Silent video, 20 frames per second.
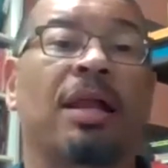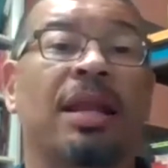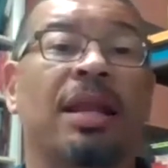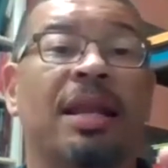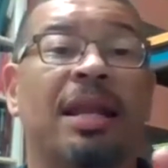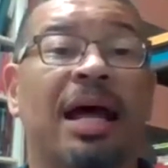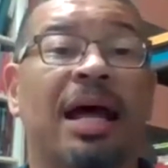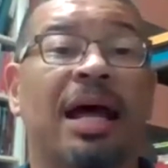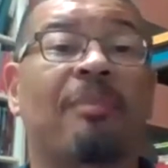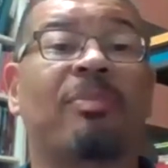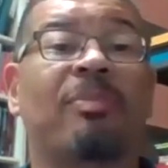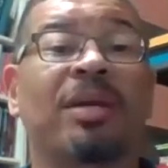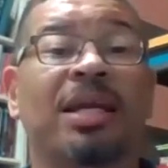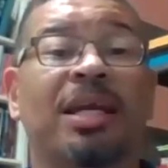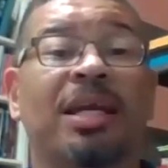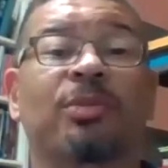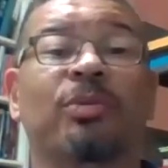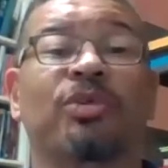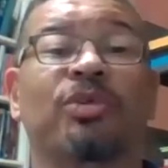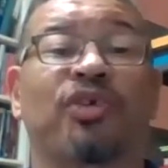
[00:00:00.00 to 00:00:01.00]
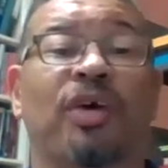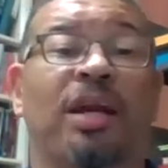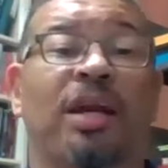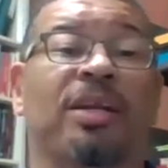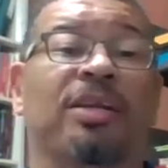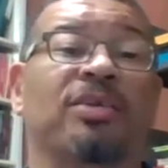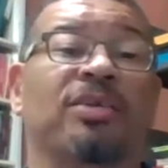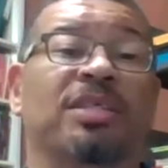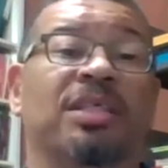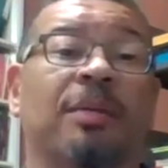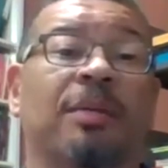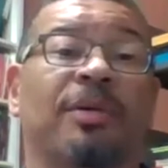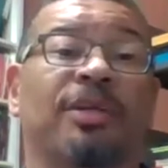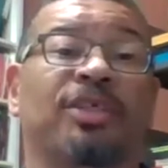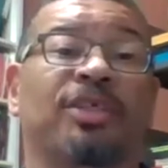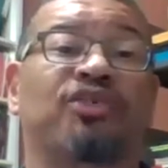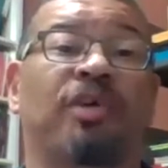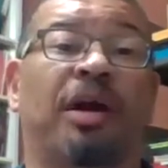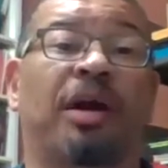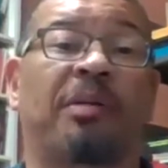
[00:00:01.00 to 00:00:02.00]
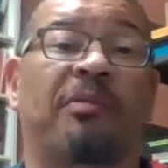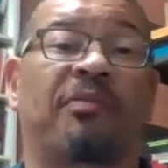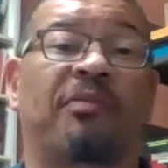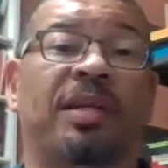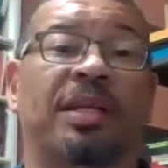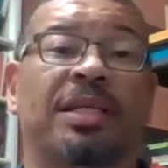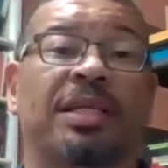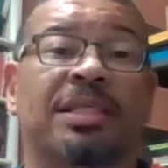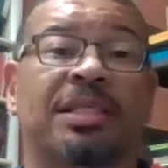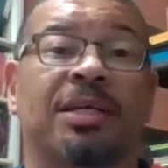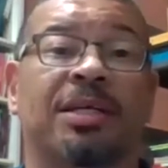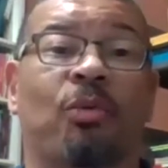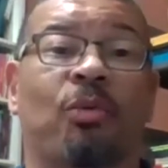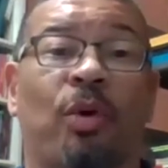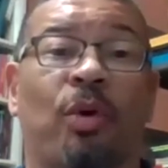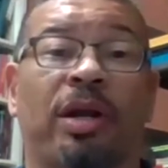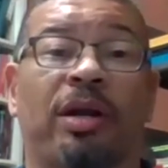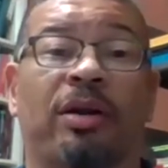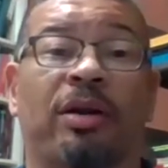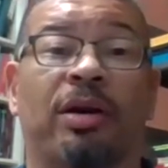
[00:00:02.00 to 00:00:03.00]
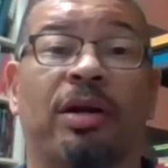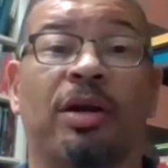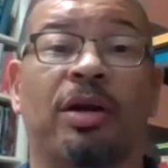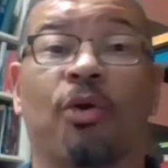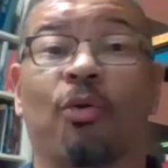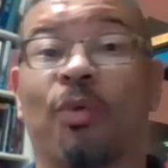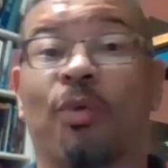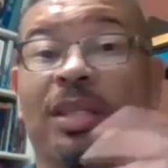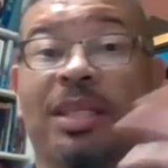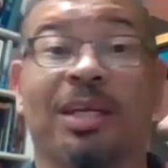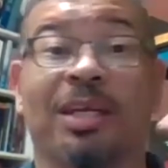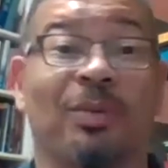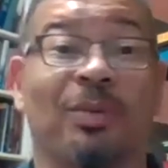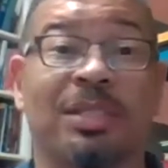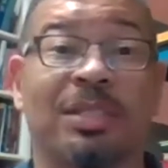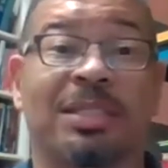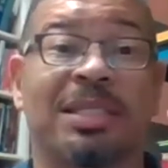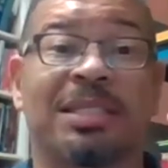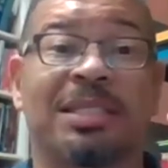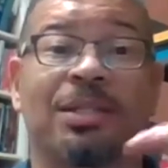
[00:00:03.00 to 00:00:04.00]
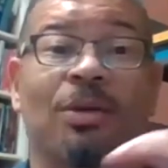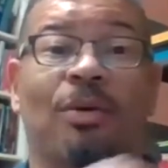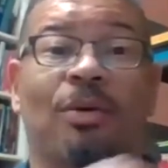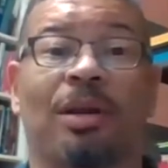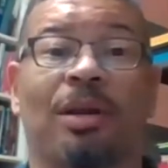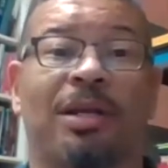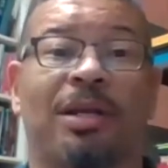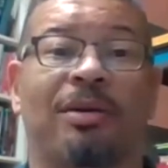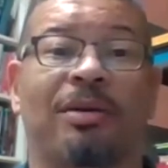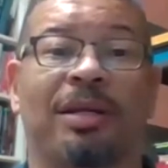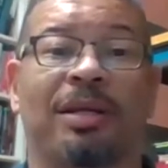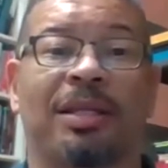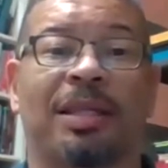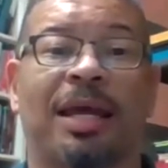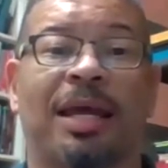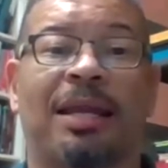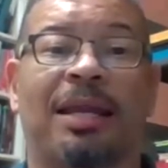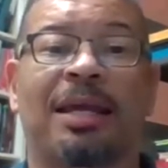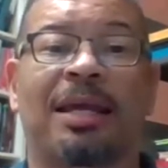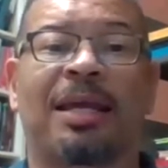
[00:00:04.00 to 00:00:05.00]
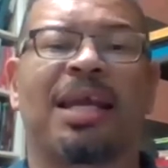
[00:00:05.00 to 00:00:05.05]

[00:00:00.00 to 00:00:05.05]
Not because we're trying to do something triumphalistic where we think we see so clearly that